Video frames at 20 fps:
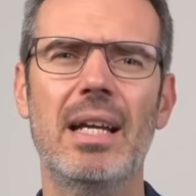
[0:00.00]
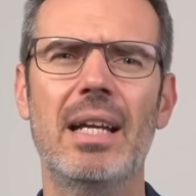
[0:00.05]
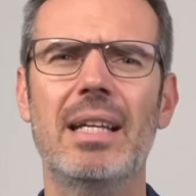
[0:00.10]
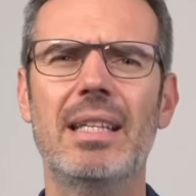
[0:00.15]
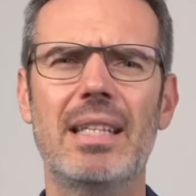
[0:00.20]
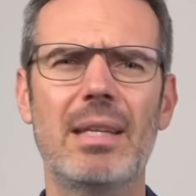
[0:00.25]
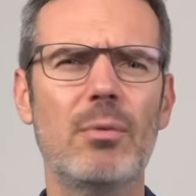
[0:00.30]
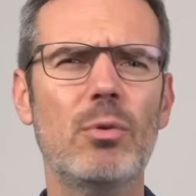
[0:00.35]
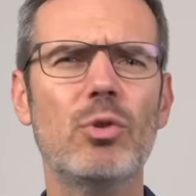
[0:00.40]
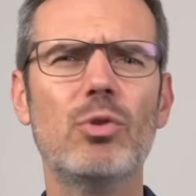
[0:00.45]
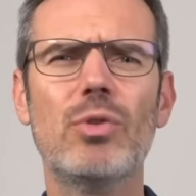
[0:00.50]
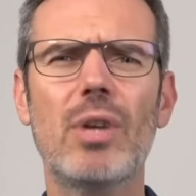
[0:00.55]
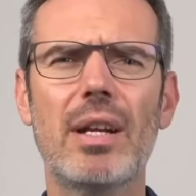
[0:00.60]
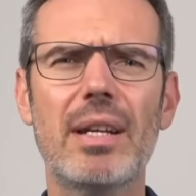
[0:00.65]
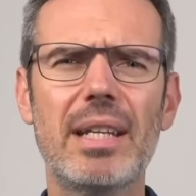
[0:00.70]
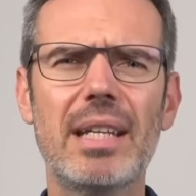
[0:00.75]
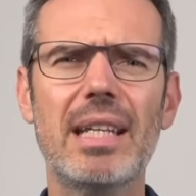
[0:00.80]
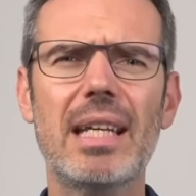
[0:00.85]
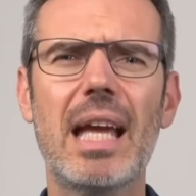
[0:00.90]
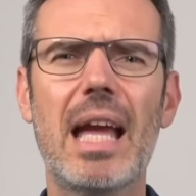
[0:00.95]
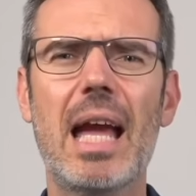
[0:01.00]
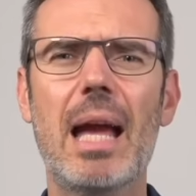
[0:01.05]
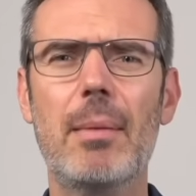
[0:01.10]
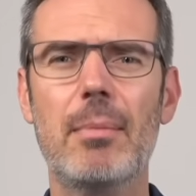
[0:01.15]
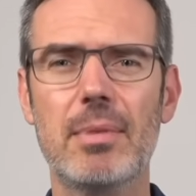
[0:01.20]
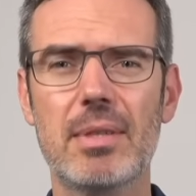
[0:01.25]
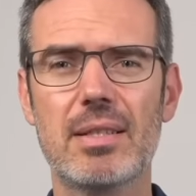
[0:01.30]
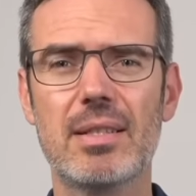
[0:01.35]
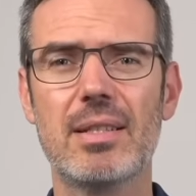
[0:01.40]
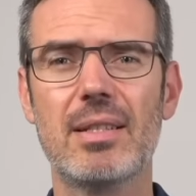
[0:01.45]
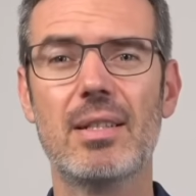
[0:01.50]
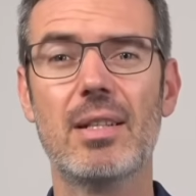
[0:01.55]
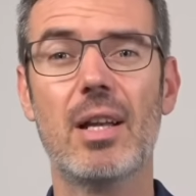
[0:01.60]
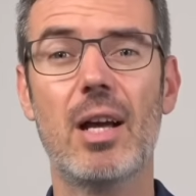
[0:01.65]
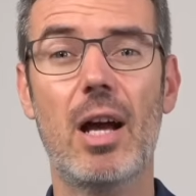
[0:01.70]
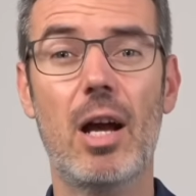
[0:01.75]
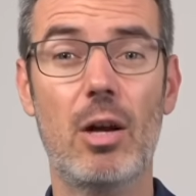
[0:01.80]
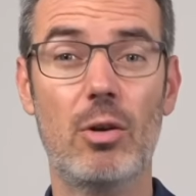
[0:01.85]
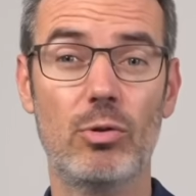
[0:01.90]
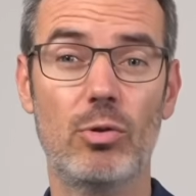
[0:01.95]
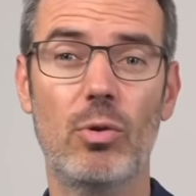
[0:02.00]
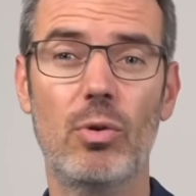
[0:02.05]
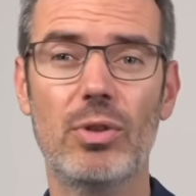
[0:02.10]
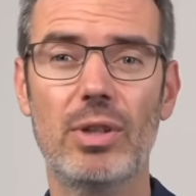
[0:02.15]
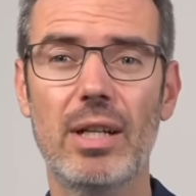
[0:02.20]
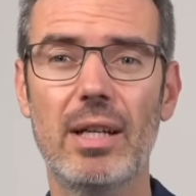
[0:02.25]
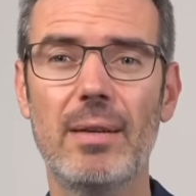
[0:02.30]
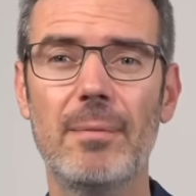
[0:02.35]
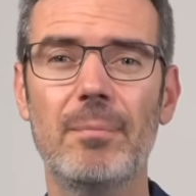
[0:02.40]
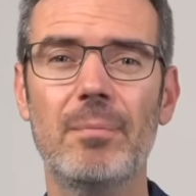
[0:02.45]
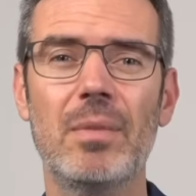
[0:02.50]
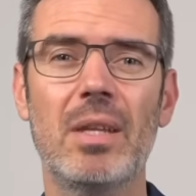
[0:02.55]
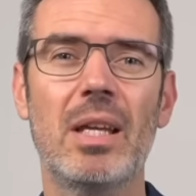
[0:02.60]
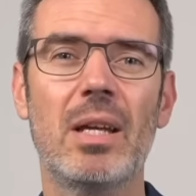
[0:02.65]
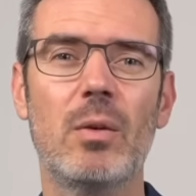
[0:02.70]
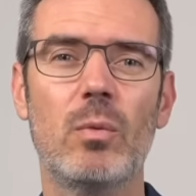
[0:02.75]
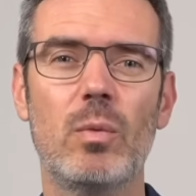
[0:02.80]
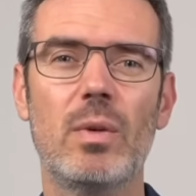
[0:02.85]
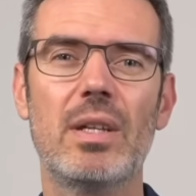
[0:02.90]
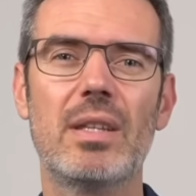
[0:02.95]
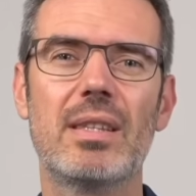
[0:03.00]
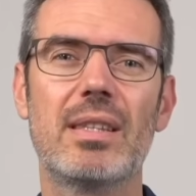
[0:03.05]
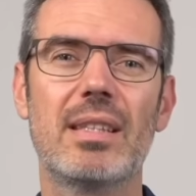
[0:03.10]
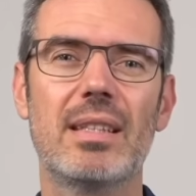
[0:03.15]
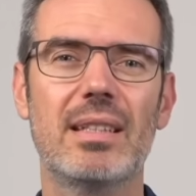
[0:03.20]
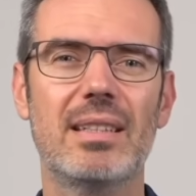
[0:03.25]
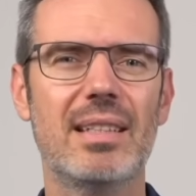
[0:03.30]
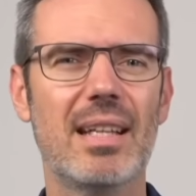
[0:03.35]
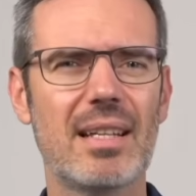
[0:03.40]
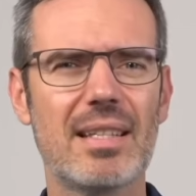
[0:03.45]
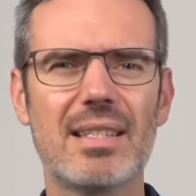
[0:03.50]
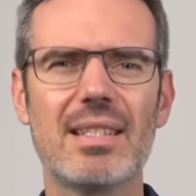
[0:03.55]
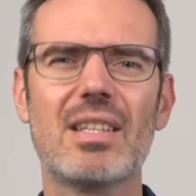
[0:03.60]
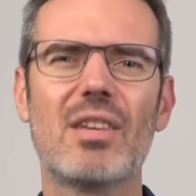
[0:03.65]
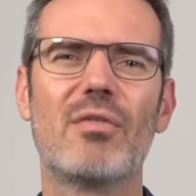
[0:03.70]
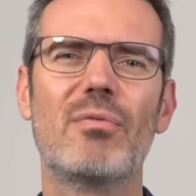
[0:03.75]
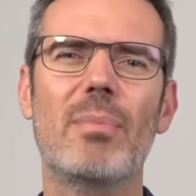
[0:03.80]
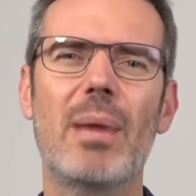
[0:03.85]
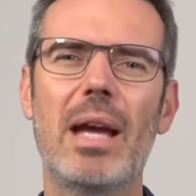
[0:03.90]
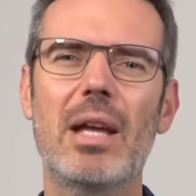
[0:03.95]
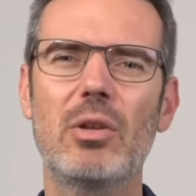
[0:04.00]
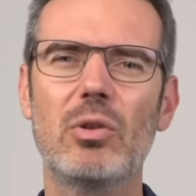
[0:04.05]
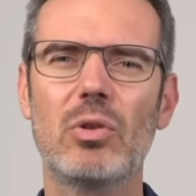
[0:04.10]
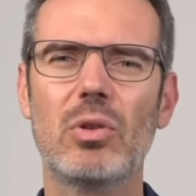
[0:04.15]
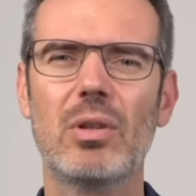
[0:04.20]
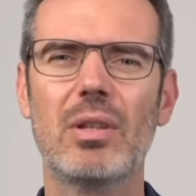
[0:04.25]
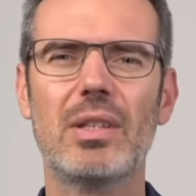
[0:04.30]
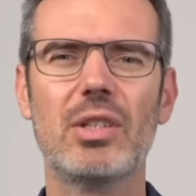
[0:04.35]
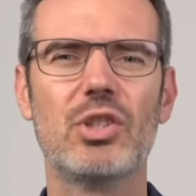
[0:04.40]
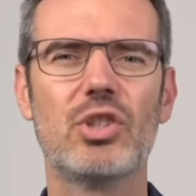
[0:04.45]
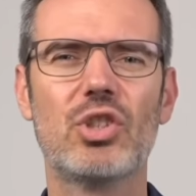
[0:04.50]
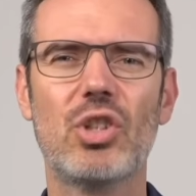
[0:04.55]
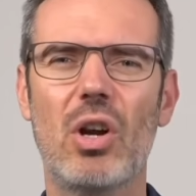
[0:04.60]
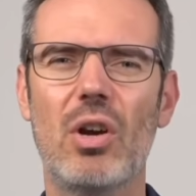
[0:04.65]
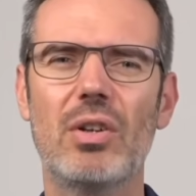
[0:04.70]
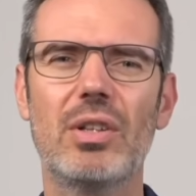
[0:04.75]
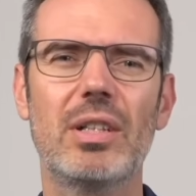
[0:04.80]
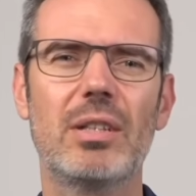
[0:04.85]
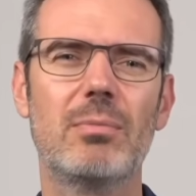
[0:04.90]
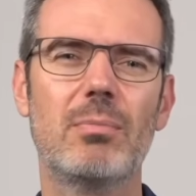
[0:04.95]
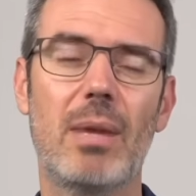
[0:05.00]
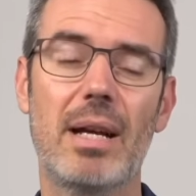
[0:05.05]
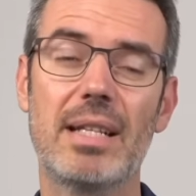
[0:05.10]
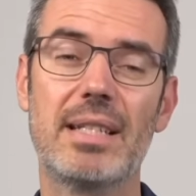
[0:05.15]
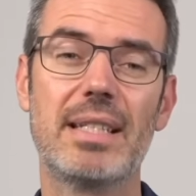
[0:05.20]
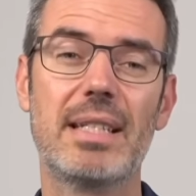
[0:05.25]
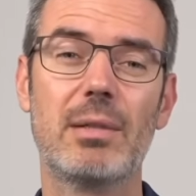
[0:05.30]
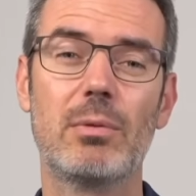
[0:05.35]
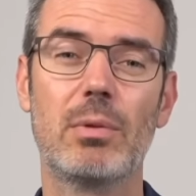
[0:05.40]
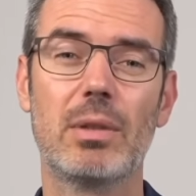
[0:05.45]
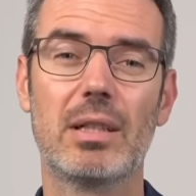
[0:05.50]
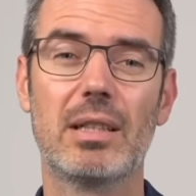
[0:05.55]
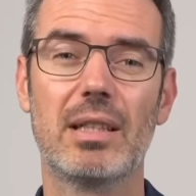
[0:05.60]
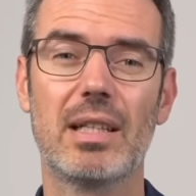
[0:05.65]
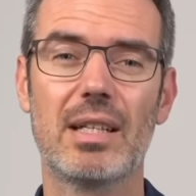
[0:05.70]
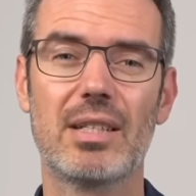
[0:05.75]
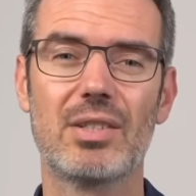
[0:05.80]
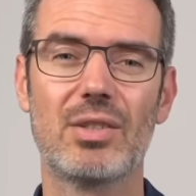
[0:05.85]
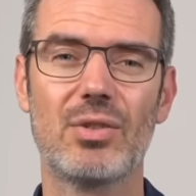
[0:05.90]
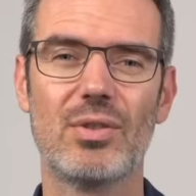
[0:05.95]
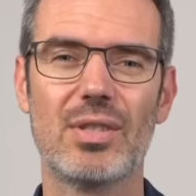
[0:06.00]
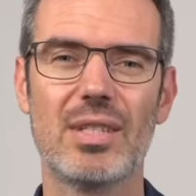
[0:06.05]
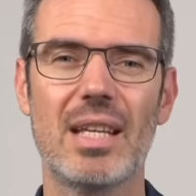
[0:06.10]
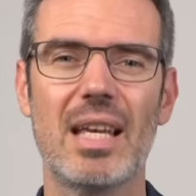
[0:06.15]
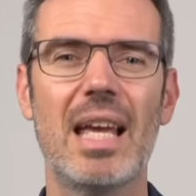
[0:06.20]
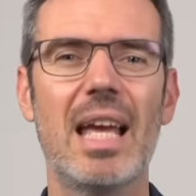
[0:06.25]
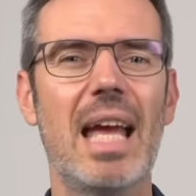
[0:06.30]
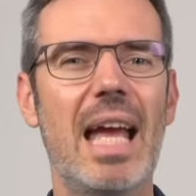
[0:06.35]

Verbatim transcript: They were running Amazon Aurora with dozens of manually sharded MySQL clusters.